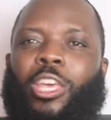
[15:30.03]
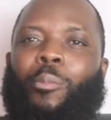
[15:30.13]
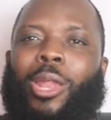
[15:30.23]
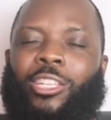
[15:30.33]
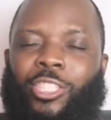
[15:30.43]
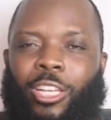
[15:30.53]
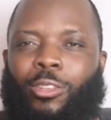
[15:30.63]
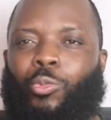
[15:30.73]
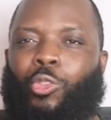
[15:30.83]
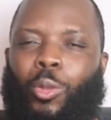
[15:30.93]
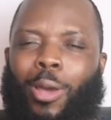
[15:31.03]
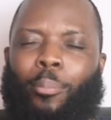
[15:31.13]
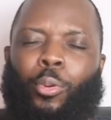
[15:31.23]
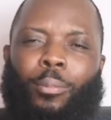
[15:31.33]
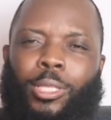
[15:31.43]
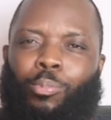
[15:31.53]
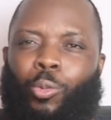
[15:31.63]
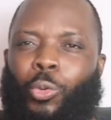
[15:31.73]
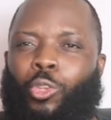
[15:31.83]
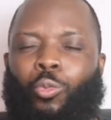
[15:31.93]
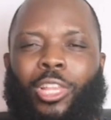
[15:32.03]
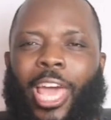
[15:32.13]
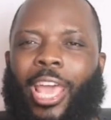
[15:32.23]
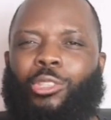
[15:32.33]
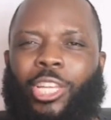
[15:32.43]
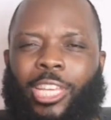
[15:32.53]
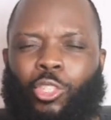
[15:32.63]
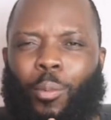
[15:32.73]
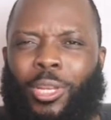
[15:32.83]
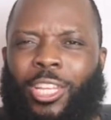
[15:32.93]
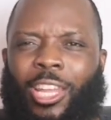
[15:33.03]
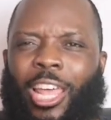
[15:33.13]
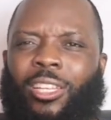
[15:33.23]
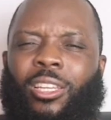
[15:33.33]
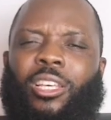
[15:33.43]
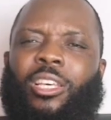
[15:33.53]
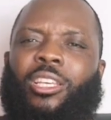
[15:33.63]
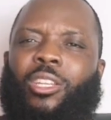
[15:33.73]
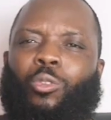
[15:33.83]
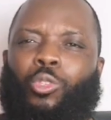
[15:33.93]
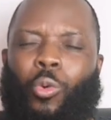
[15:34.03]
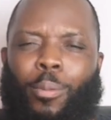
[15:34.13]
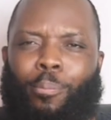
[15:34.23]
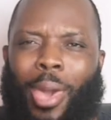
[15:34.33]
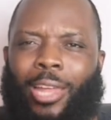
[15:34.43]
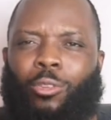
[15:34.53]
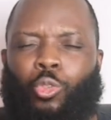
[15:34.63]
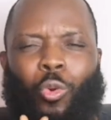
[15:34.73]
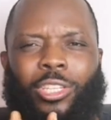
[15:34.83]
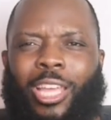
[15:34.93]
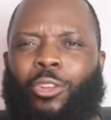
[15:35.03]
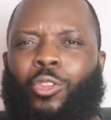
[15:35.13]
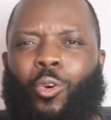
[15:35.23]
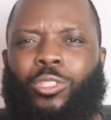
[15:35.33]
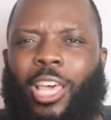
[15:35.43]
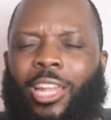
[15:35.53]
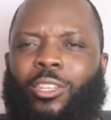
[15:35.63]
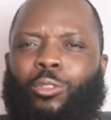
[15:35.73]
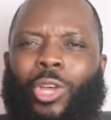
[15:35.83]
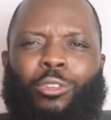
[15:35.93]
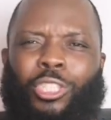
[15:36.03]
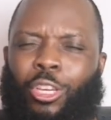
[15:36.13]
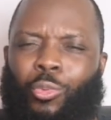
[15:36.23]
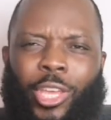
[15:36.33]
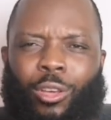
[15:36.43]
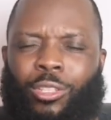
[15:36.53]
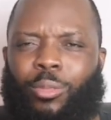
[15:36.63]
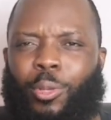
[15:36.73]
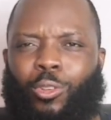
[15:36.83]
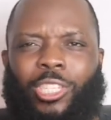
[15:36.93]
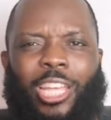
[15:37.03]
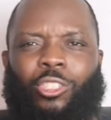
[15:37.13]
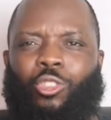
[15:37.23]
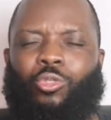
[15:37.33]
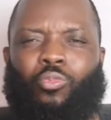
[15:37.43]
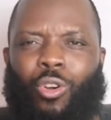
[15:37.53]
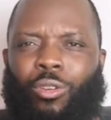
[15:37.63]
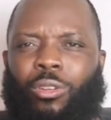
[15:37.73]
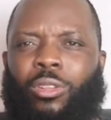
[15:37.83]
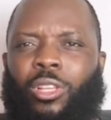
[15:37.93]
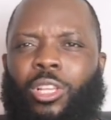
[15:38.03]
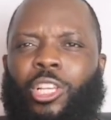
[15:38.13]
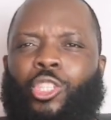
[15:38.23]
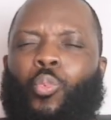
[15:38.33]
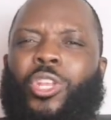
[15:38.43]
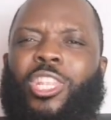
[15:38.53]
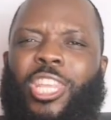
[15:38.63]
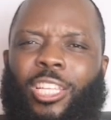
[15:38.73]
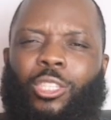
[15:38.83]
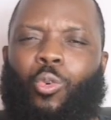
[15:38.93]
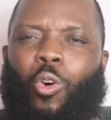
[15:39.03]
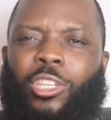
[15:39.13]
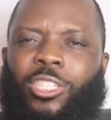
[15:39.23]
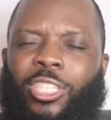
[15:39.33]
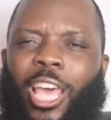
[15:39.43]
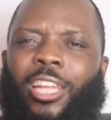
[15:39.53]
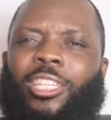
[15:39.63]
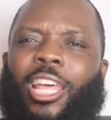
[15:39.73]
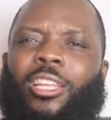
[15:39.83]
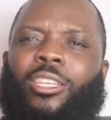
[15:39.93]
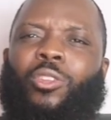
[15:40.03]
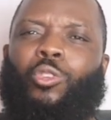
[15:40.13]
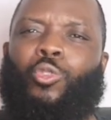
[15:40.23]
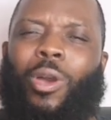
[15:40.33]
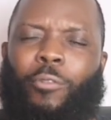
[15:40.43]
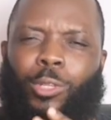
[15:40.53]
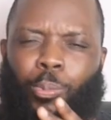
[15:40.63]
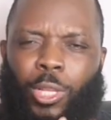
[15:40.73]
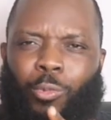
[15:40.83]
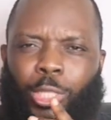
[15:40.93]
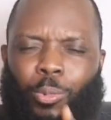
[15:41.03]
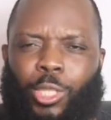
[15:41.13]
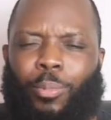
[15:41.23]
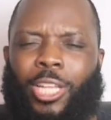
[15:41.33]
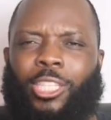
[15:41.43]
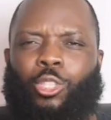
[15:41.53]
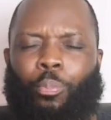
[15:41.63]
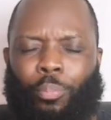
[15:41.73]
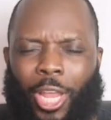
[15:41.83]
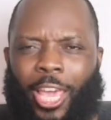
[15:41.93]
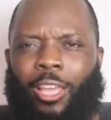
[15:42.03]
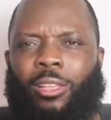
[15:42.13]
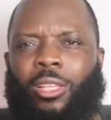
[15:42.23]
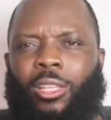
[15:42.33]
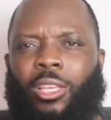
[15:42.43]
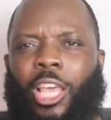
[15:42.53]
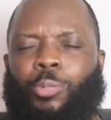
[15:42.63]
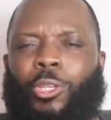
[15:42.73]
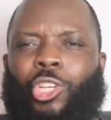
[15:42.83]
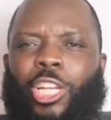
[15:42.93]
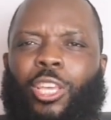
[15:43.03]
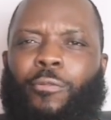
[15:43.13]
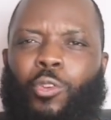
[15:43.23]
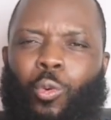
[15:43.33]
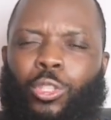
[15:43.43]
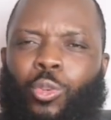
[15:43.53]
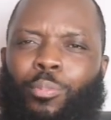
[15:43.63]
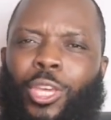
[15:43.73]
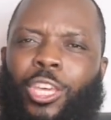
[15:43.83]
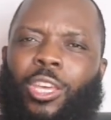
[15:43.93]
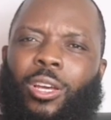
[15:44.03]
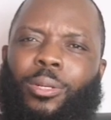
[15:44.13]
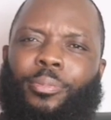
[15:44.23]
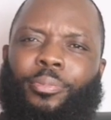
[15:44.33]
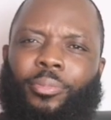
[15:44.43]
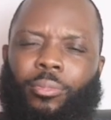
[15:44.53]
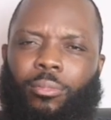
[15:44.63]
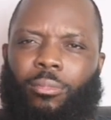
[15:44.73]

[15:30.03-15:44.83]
about ourselves, we talk about problems, but we don't like outsiders coming in and, talking bad, talking down on us and, trying to degrade us, because that's just wrong. So we need to understand that, you have a responsibility to play, especially if you're going to be, on